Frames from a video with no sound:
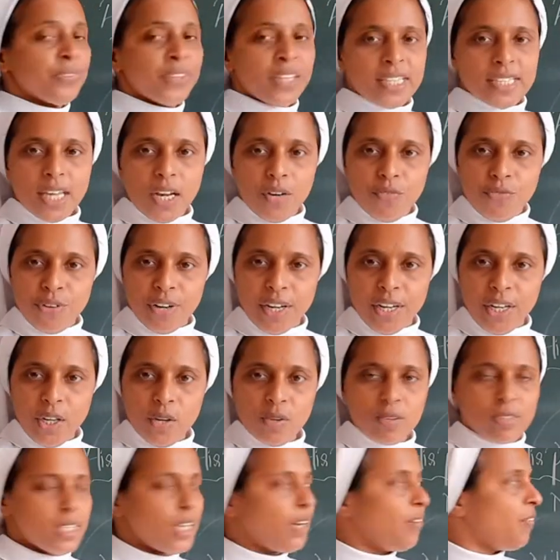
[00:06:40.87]
sulfur
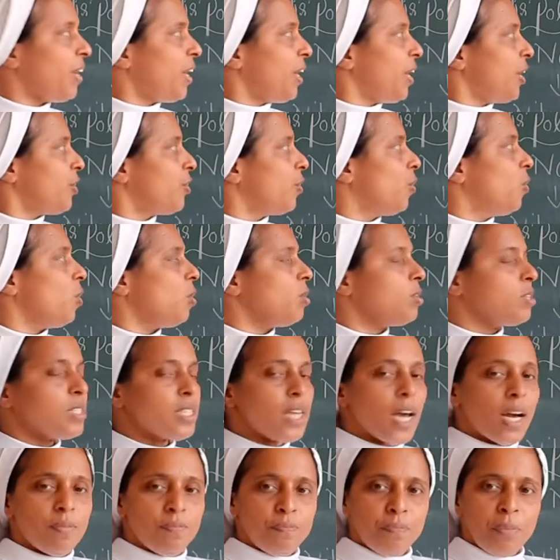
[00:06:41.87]
dioxide, when it
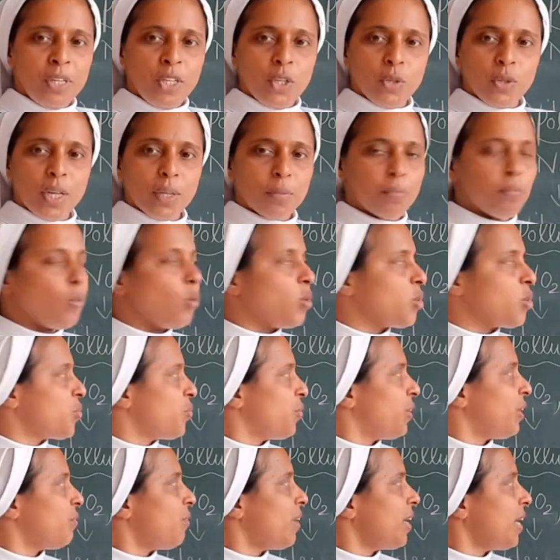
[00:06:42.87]
goes up into the
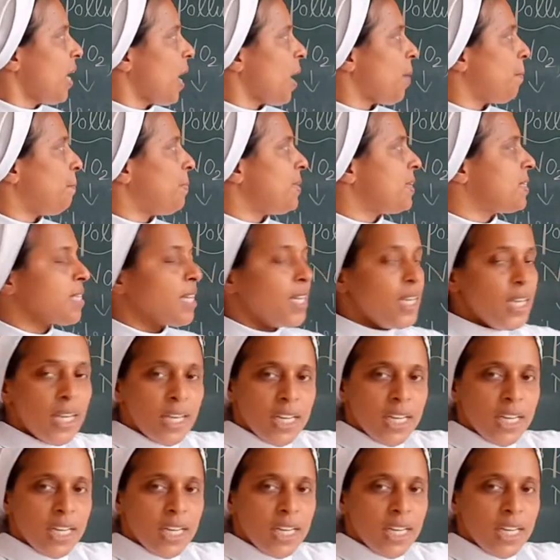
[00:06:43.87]
atmosphere, what happens?